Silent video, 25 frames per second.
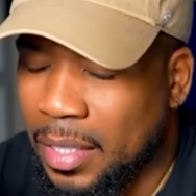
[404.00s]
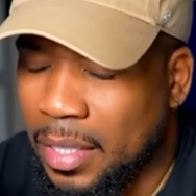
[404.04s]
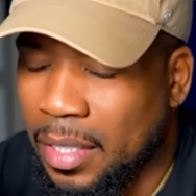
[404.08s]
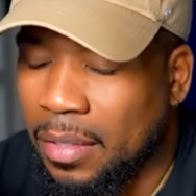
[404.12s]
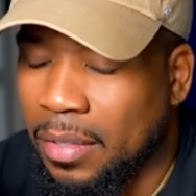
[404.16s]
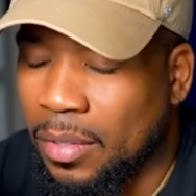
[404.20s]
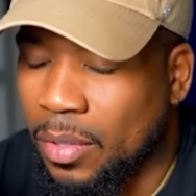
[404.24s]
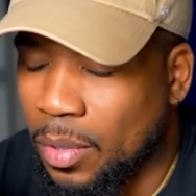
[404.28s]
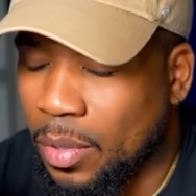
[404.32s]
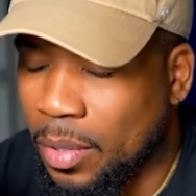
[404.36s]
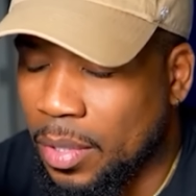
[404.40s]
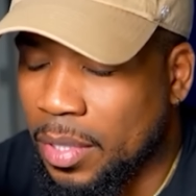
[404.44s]

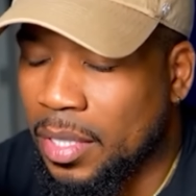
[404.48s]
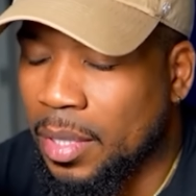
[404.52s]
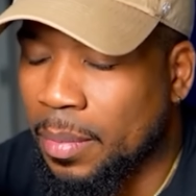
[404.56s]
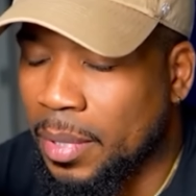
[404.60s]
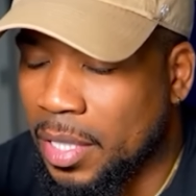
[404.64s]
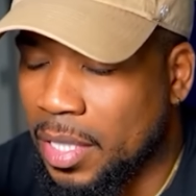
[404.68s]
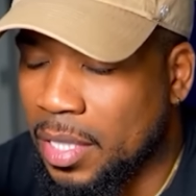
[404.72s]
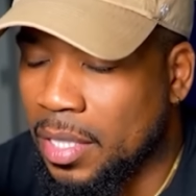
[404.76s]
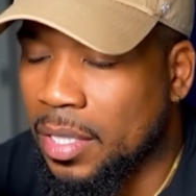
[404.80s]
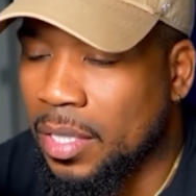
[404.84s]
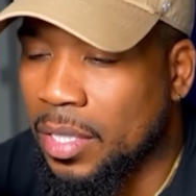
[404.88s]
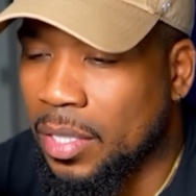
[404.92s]
of course the
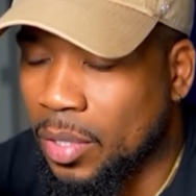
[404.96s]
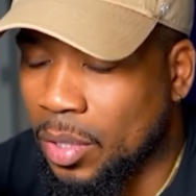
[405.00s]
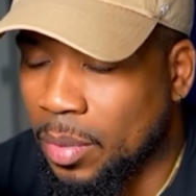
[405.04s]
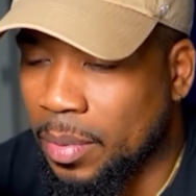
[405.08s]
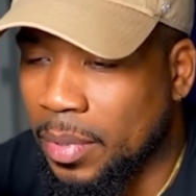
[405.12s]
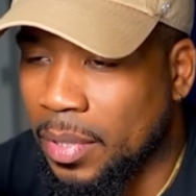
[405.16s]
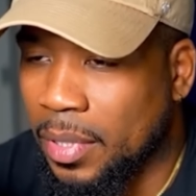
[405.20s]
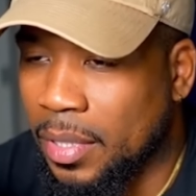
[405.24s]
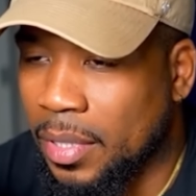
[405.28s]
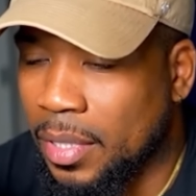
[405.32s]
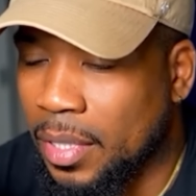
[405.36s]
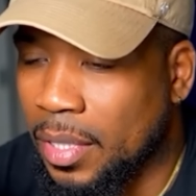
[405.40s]
bitches are
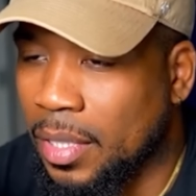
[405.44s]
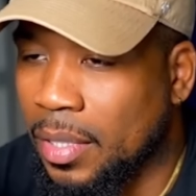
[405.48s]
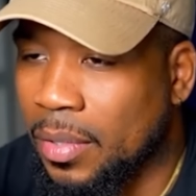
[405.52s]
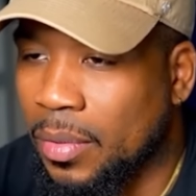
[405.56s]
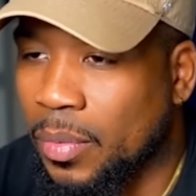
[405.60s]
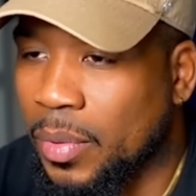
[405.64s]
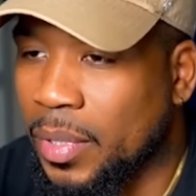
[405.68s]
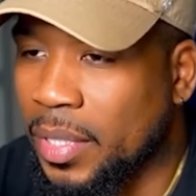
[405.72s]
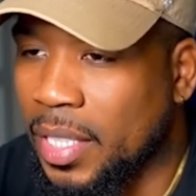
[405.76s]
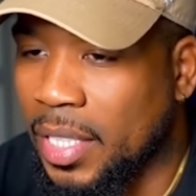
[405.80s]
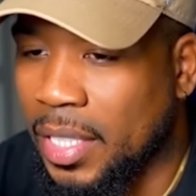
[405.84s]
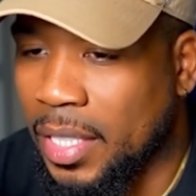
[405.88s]
stupid.
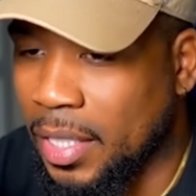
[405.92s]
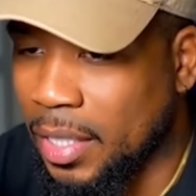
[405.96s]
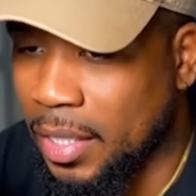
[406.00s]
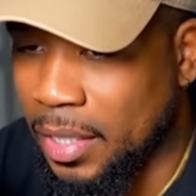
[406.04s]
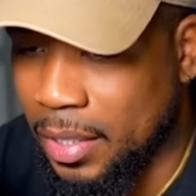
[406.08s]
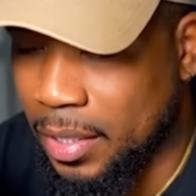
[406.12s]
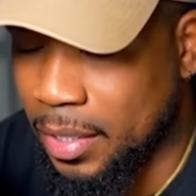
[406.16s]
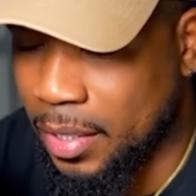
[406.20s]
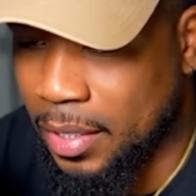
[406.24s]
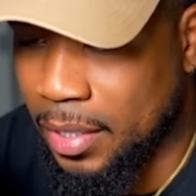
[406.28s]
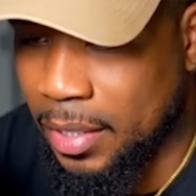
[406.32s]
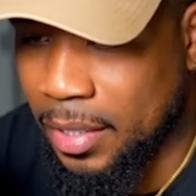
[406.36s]
They're
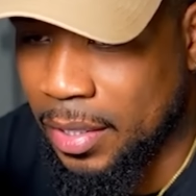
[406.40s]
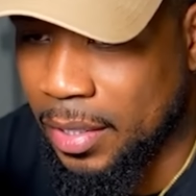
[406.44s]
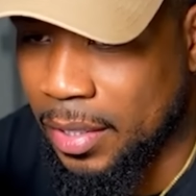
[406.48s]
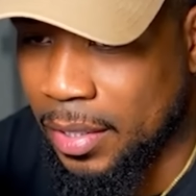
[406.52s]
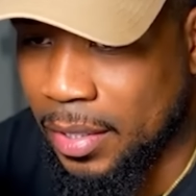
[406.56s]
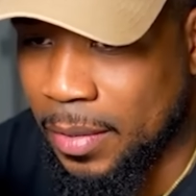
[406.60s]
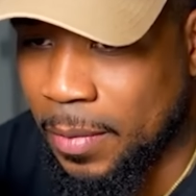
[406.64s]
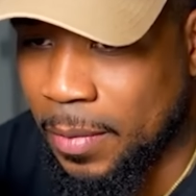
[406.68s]
ridiculous